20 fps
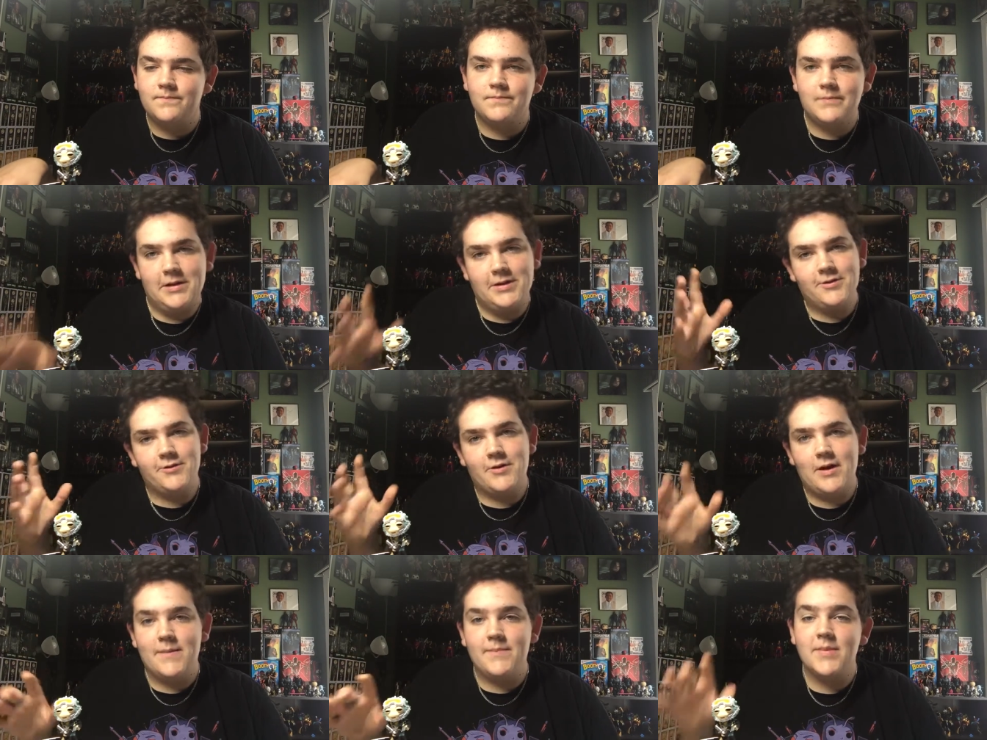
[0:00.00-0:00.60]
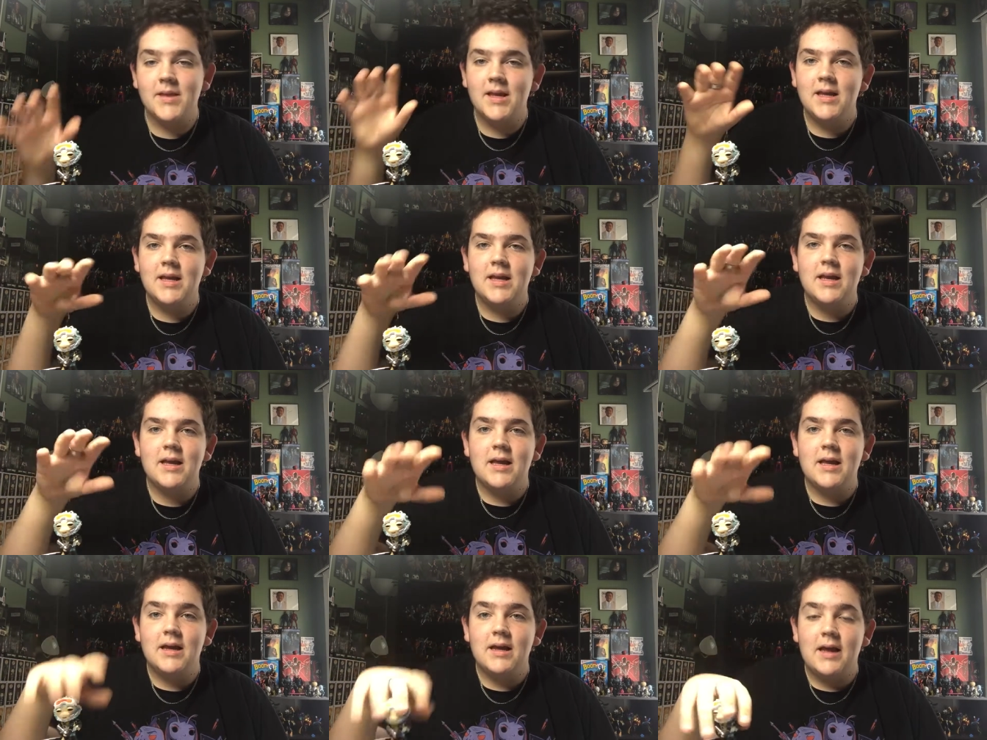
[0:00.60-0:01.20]
That's great.
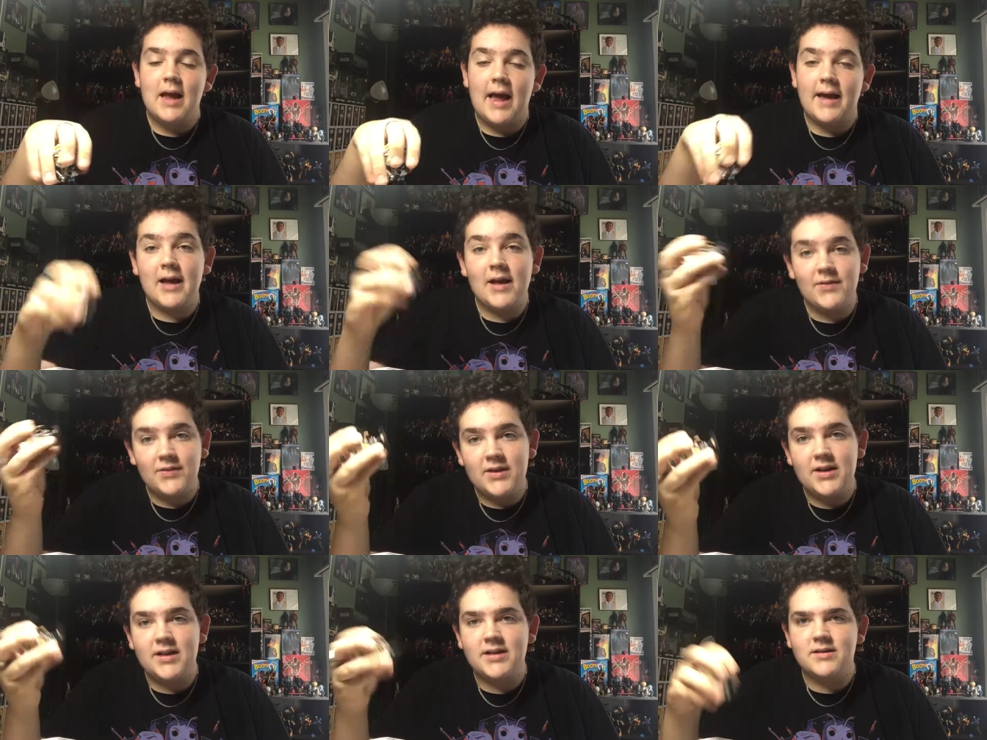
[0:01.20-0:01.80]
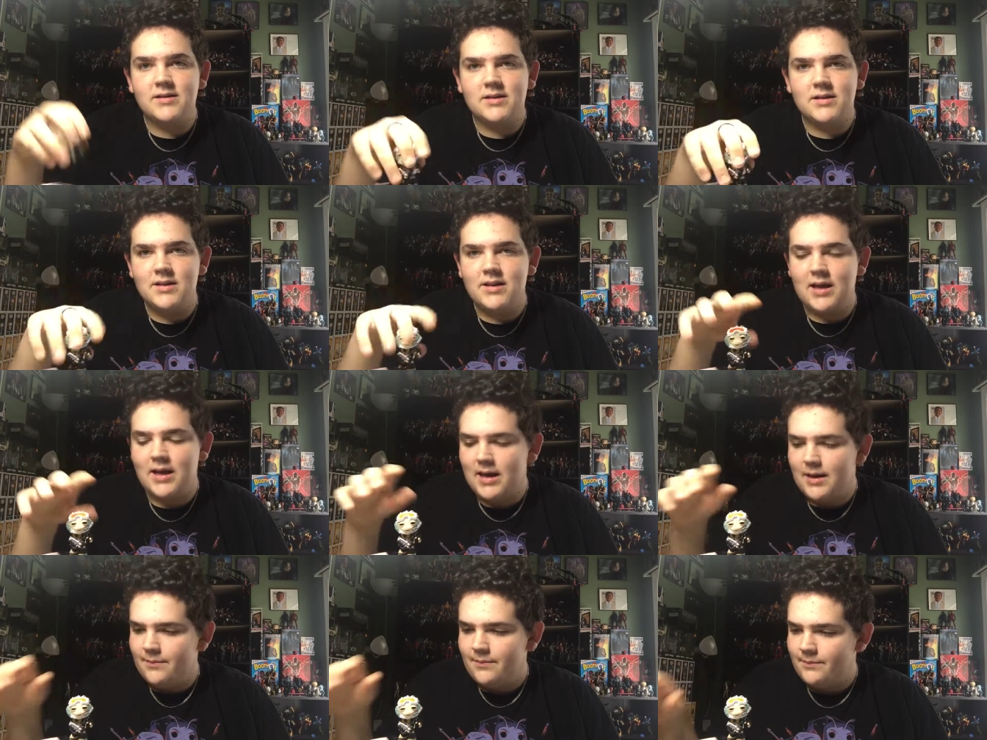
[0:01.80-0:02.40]
I got these in
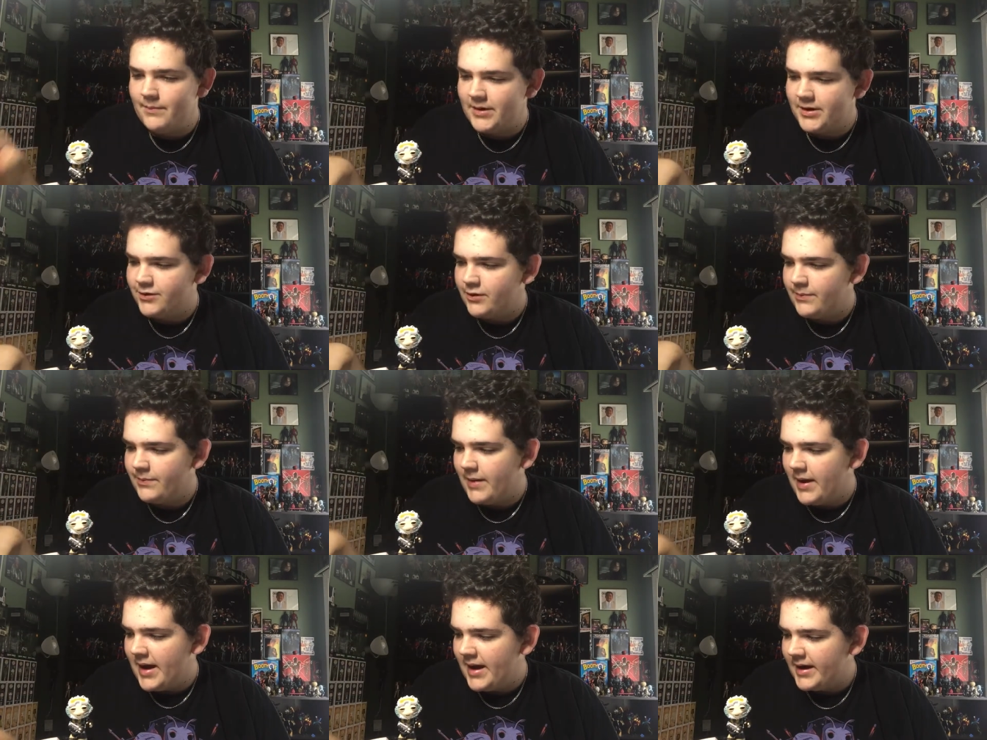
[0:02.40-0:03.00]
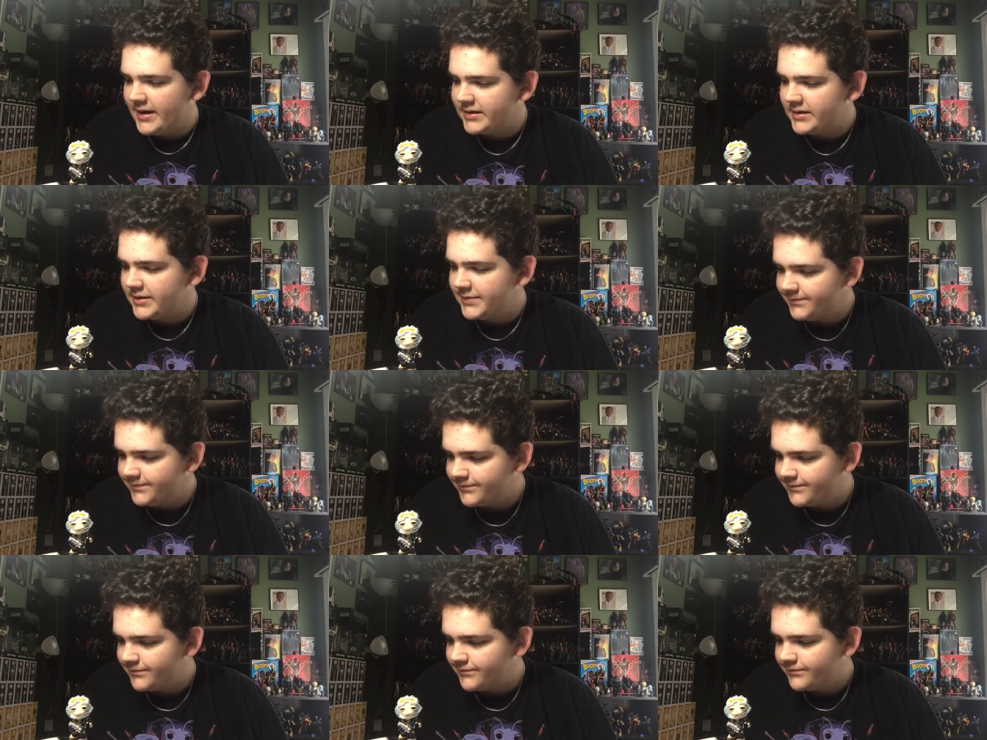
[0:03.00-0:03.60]
the uh, mystery box,
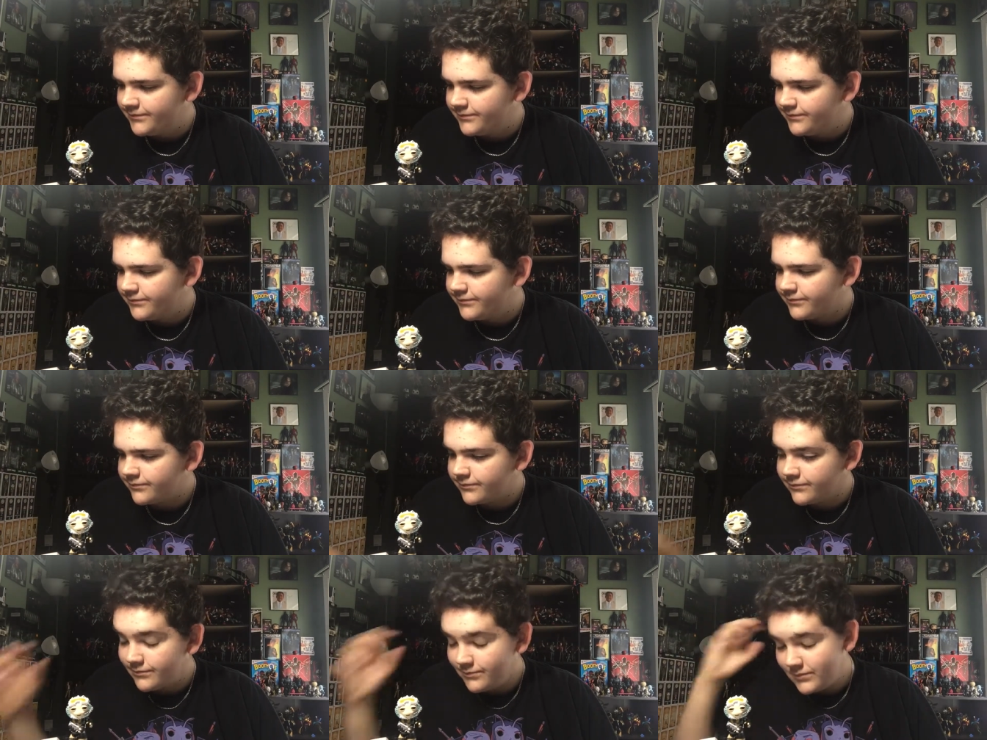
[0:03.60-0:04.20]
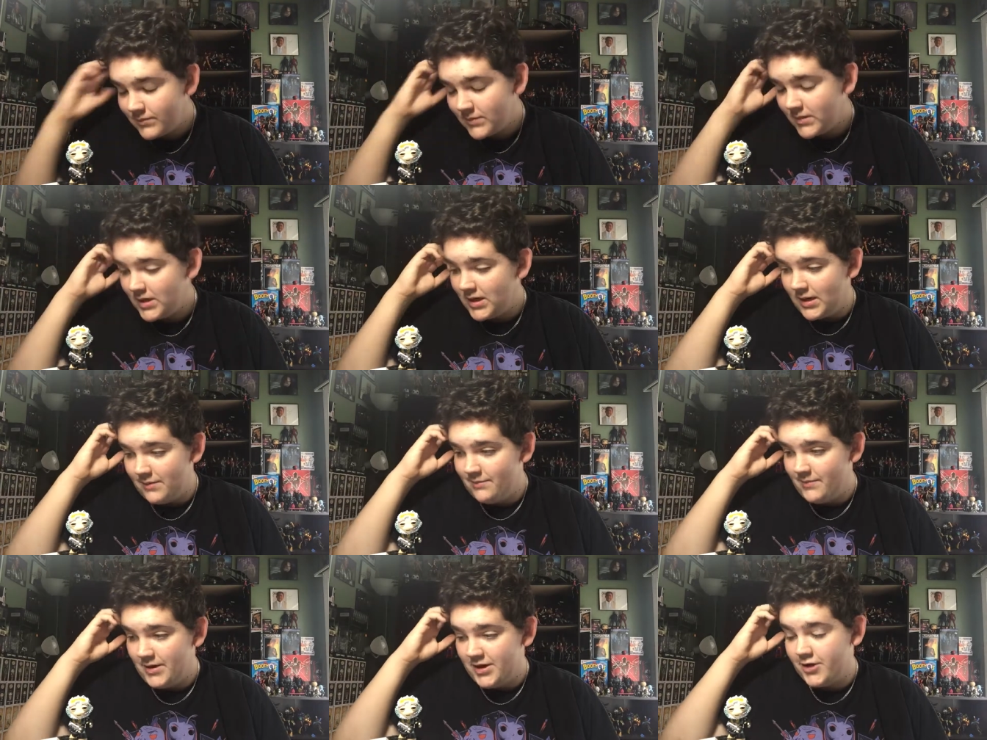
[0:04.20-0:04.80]

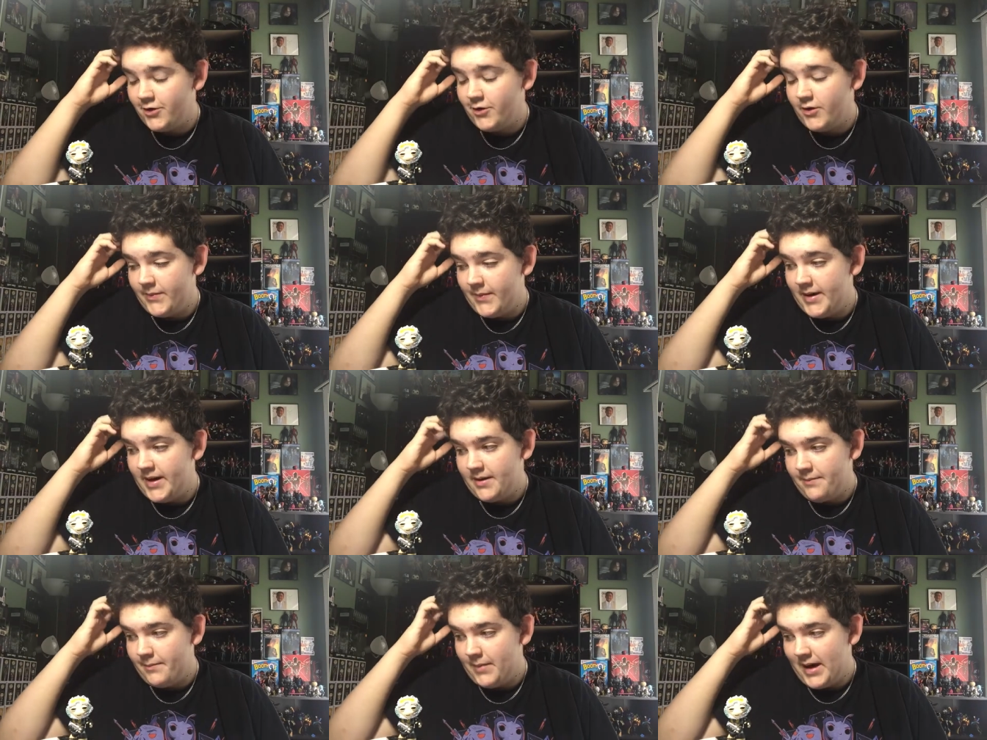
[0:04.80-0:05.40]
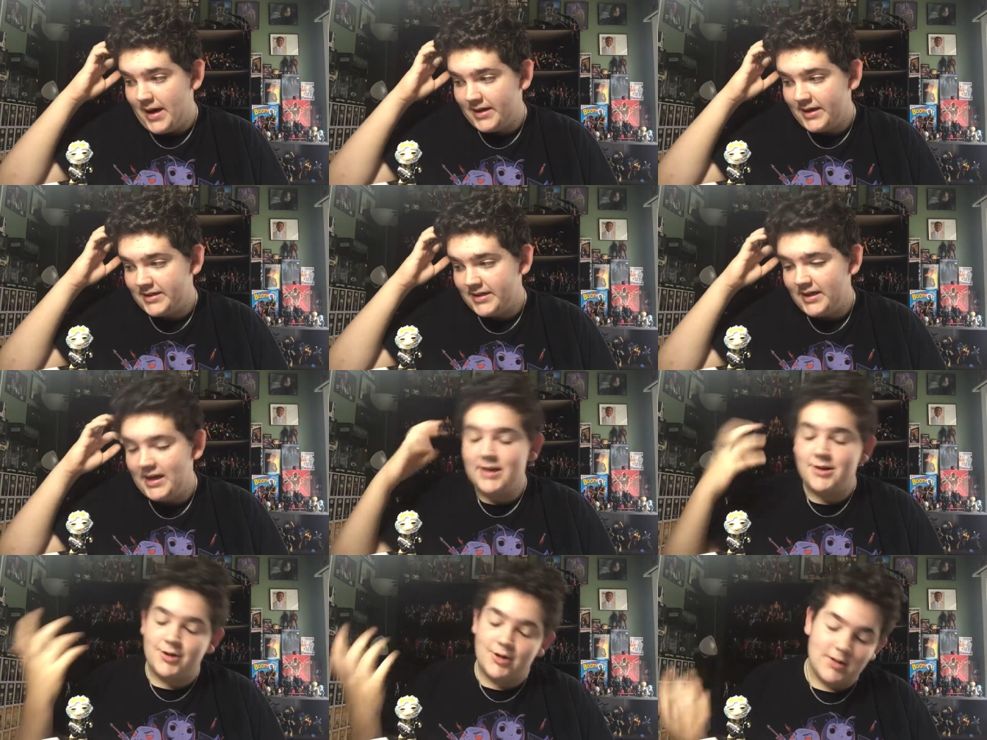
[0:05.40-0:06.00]
mystery mini
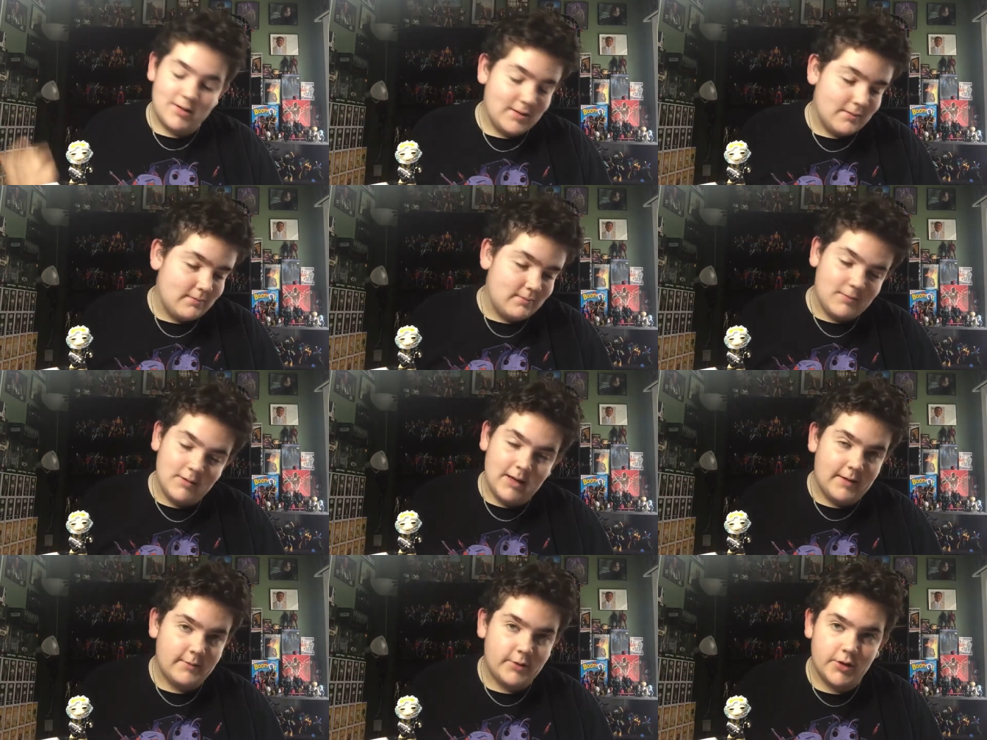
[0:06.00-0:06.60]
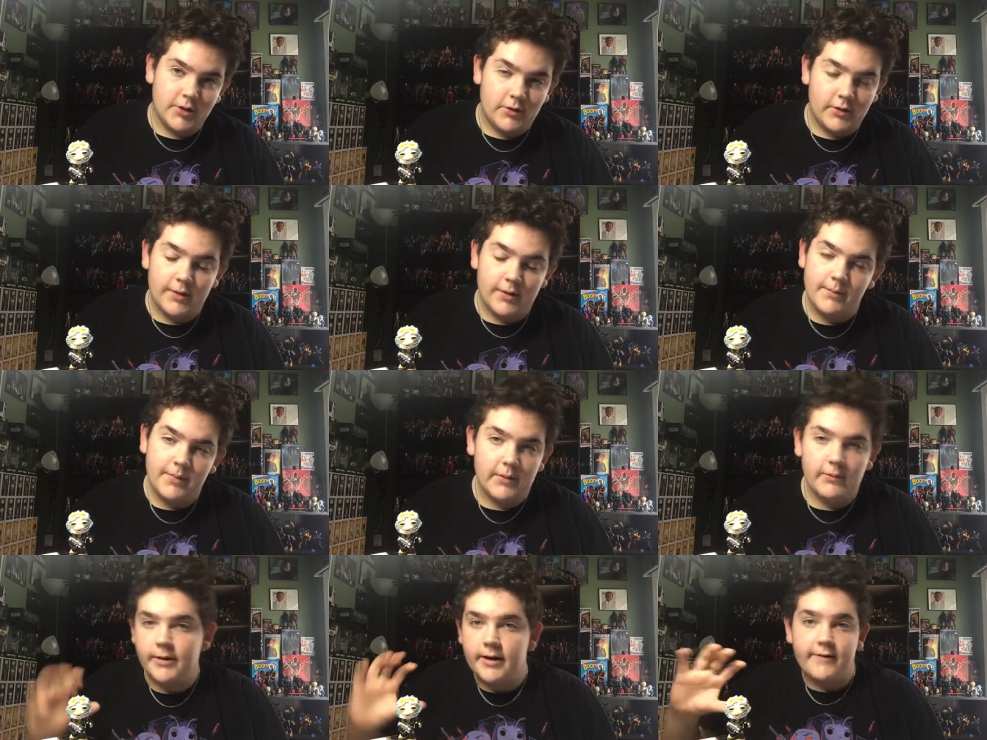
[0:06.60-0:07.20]
unboxing. I should have shown it,
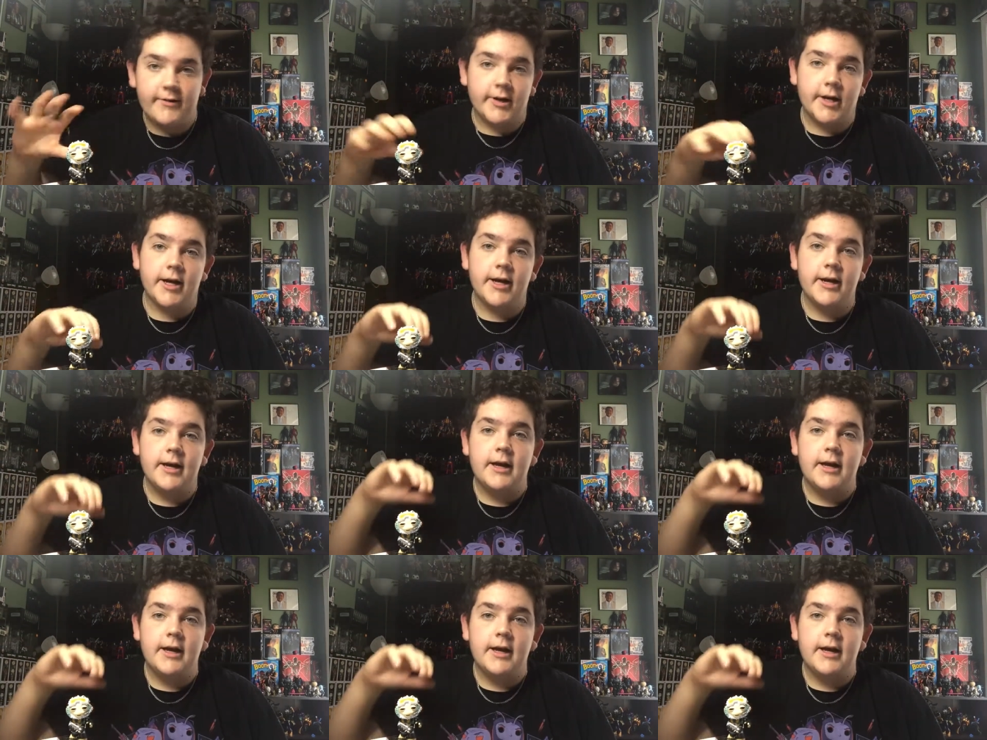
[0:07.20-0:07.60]
but whatever.